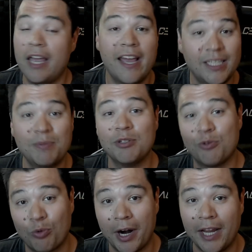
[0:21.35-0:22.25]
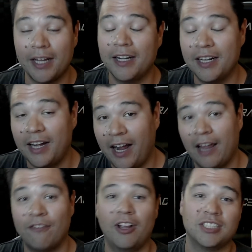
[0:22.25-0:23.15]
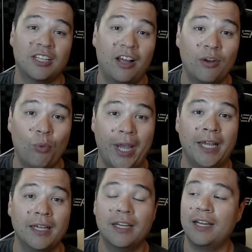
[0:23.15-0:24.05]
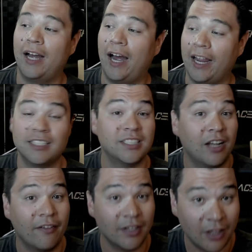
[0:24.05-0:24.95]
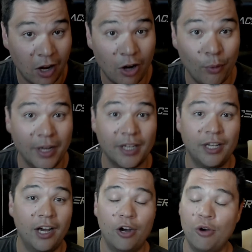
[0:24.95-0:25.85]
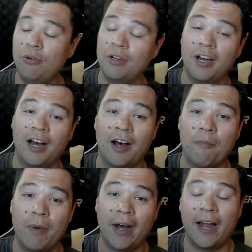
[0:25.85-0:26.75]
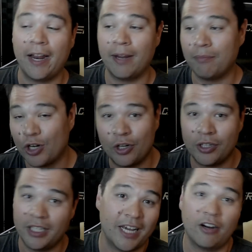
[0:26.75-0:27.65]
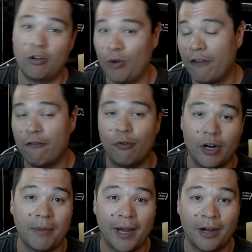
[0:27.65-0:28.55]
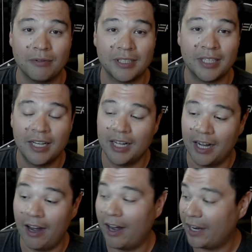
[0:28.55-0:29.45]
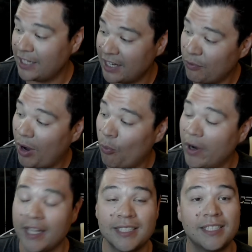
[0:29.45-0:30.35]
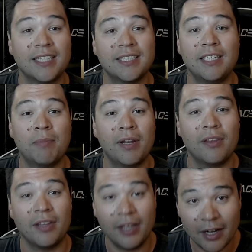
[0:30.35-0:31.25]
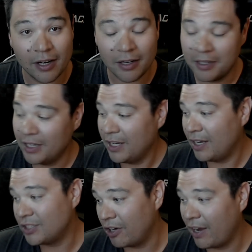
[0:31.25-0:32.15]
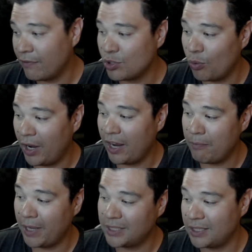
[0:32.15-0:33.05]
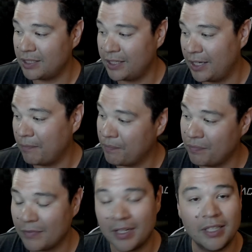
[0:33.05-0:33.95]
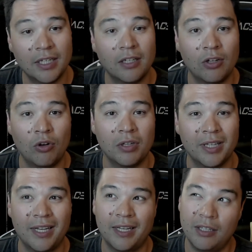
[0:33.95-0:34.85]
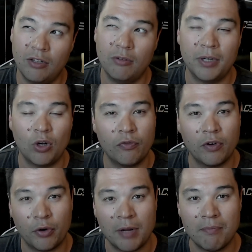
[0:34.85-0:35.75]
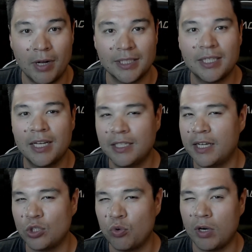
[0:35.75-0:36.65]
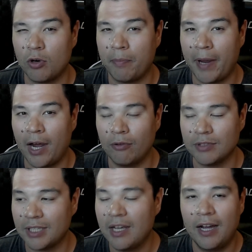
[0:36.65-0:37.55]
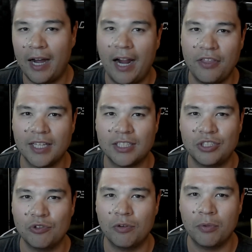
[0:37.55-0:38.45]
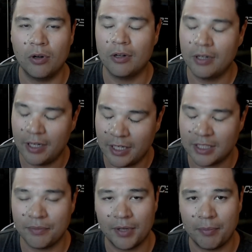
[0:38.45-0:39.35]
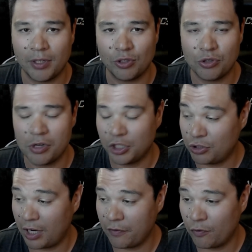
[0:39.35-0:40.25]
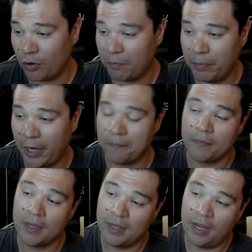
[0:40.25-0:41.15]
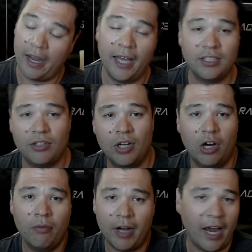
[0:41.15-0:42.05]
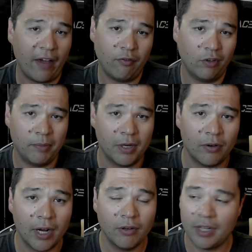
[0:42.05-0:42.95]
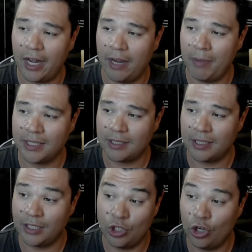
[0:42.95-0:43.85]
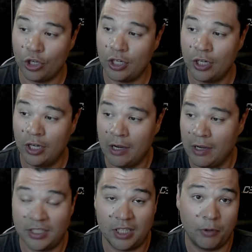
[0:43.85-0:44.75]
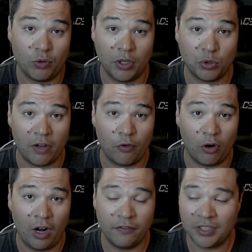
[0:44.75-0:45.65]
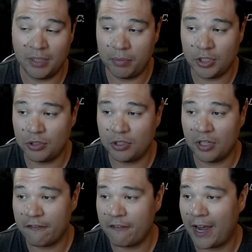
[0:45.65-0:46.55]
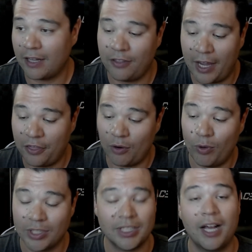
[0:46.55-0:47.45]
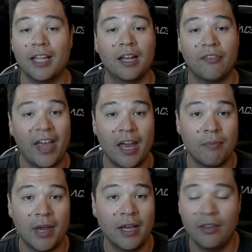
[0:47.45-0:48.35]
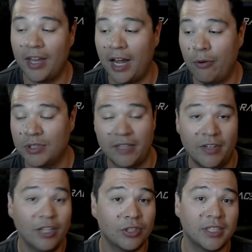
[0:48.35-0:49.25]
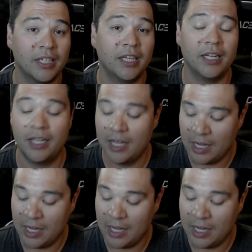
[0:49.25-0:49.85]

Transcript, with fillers: It's been great. I have lost a lot of weight. I still have a long way to go, but I am currently down around 40 pounds. I want to hit 60 by the end of the year, so I have basically a little bit over 3 months to hit 20 more pounds. I think it's doable. It's something I've been striving for. But as you know, I haven't really been around. I basically took summer 2024 off simply due to the fact that there was not a lot of anime that I was even interested in.